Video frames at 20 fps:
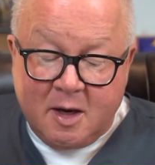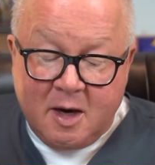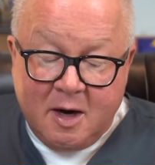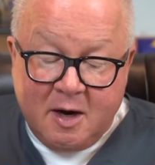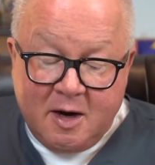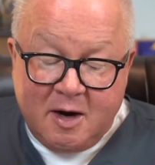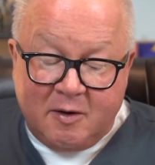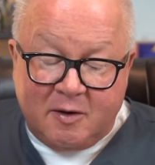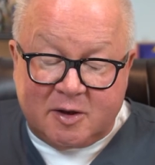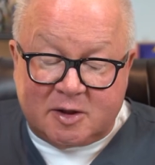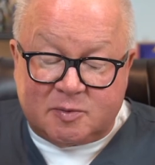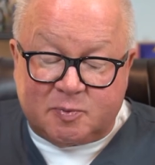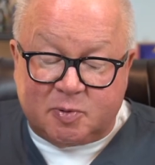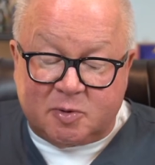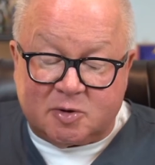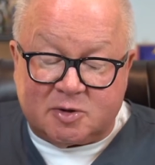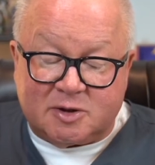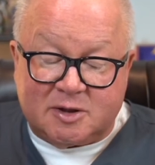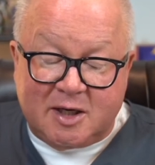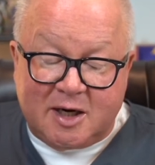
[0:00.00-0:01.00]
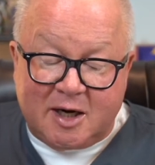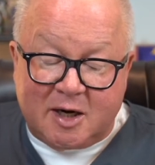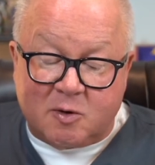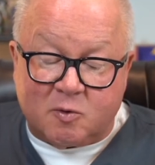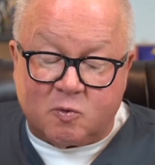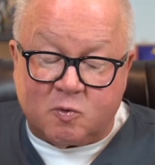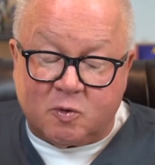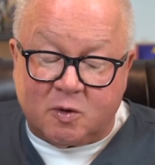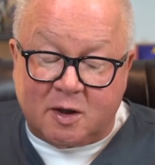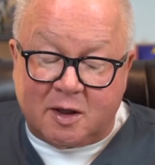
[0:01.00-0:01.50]
Now, this person had a
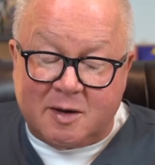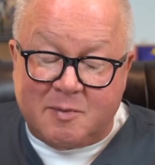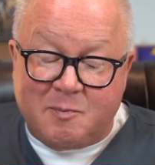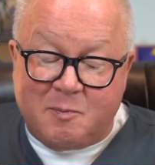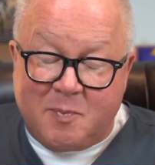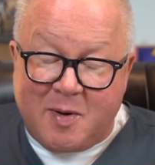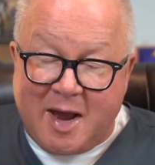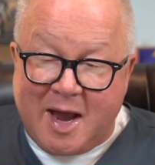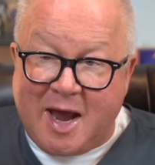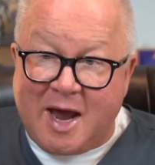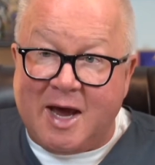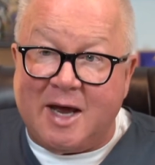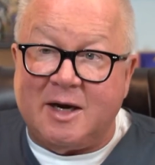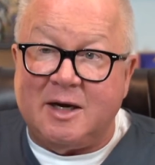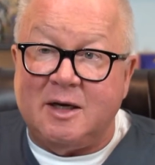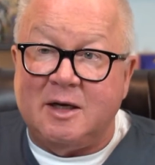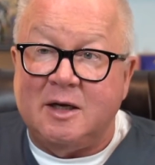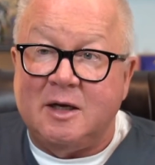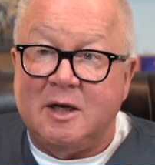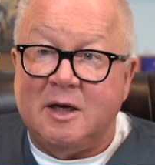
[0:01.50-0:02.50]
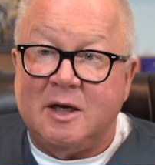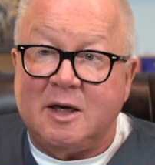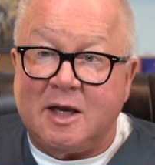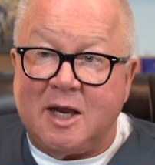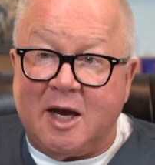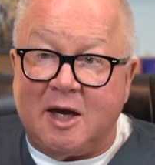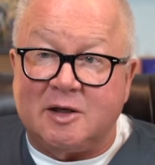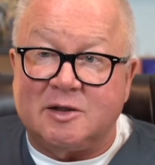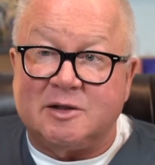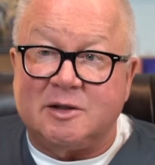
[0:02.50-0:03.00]
really bad
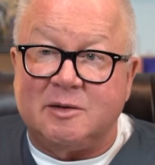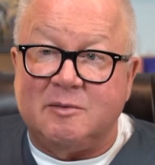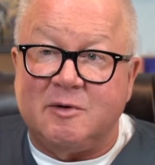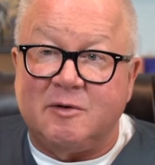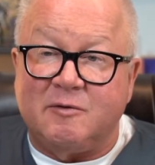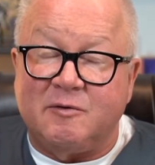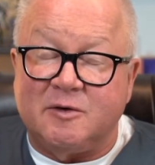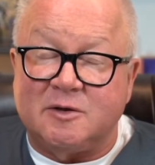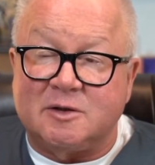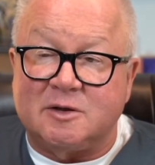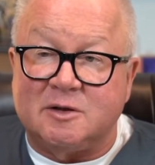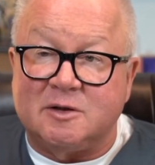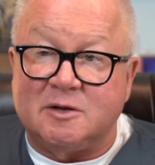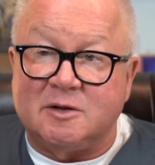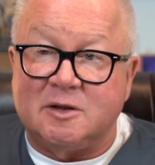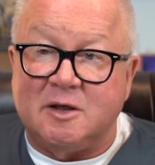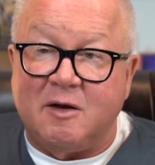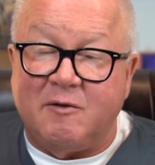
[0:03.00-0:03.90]
calcium deficiency.